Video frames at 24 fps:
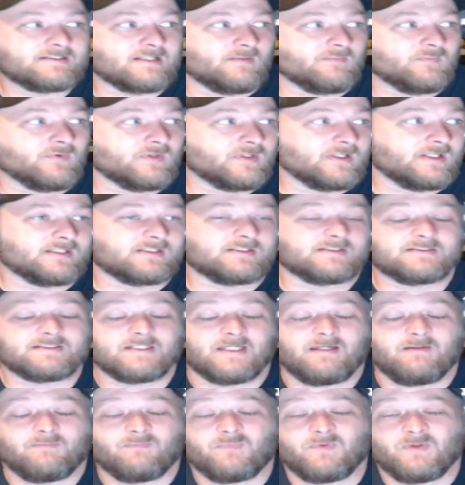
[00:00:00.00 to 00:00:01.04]
I'm going to get the
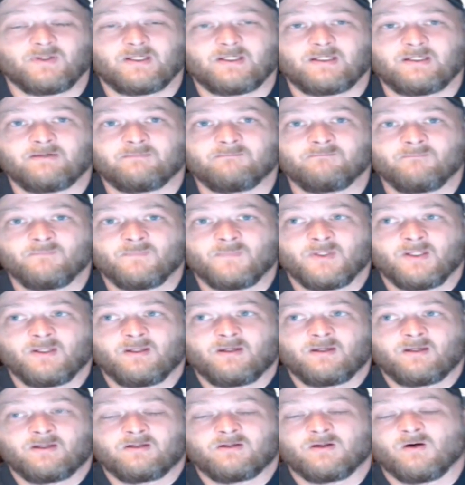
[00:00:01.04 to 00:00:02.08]
same thing
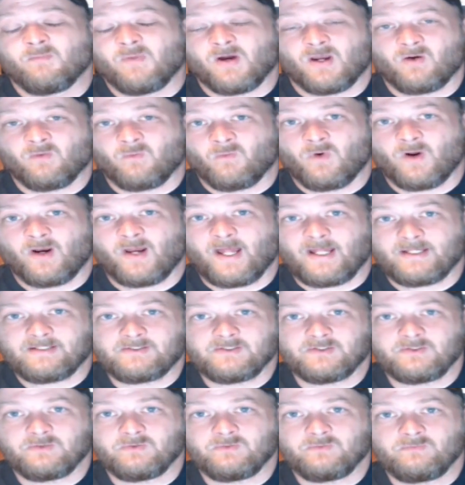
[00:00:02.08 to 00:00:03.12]
no matter what I
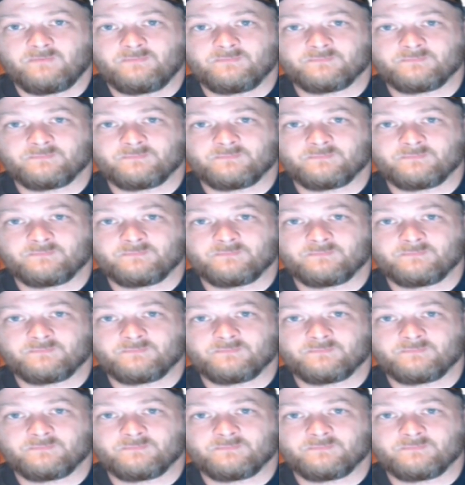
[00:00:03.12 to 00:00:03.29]
do,